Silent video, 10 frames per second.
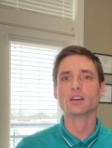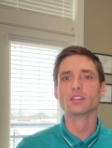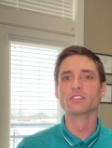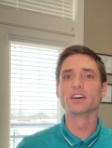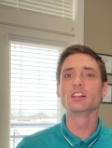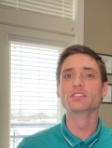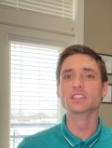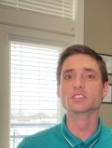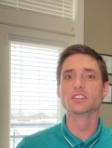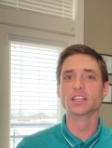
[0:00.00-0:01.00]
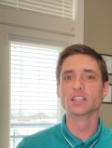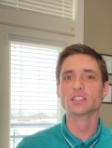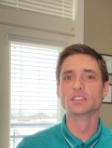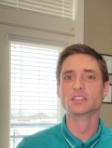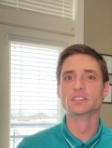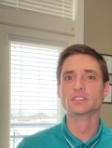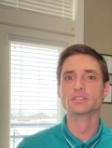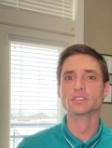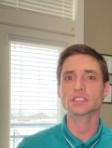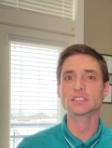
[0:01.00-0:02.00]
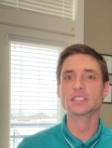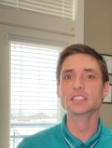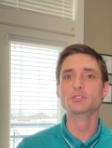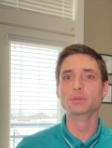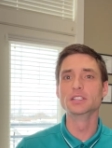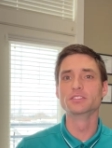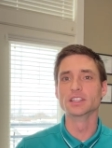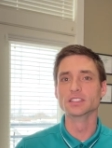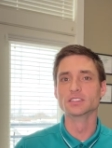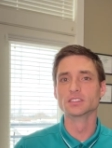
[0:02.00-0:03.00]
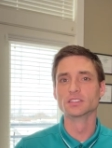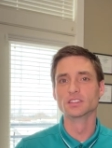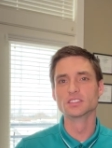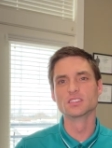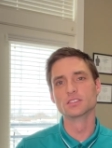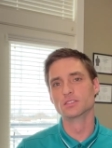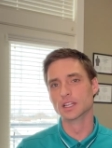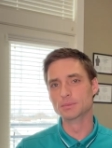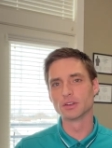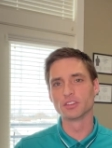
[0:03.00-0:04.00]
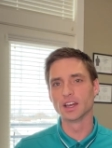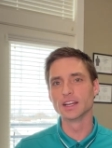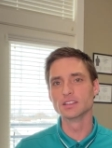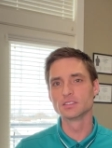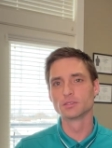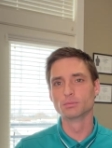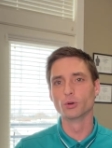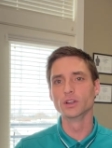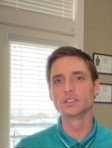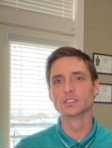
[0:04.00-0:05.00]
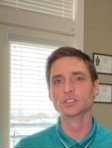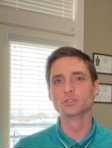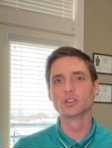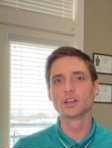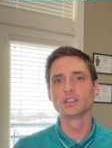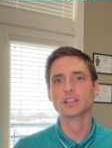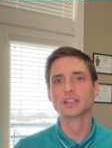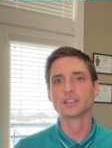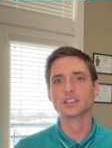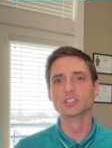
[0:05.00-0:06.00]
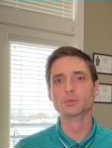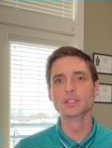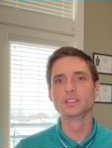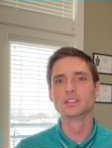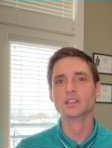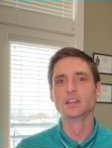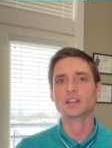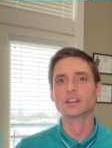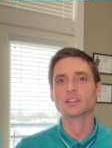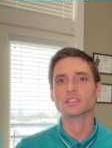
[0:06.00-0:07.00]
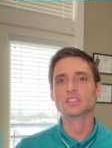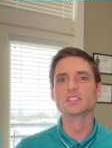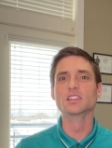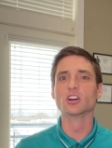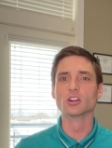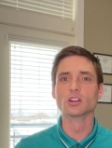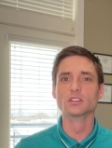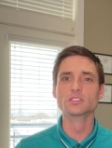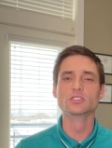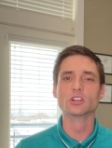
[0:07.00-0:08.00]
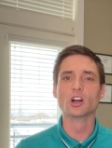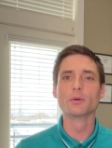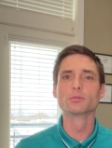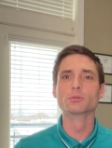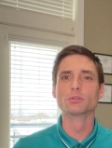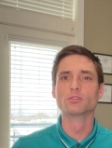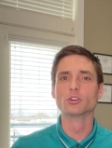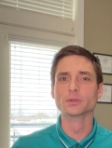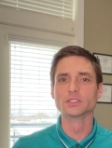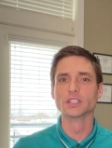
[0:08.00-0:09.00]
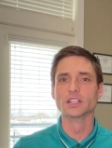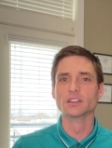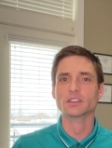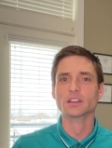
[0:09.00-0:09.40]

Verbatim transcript: The final phase of care is Kings Peak phase. This is named after the highest point in Utah, Kings Peak. This is, the, our, this is our optimal performance care.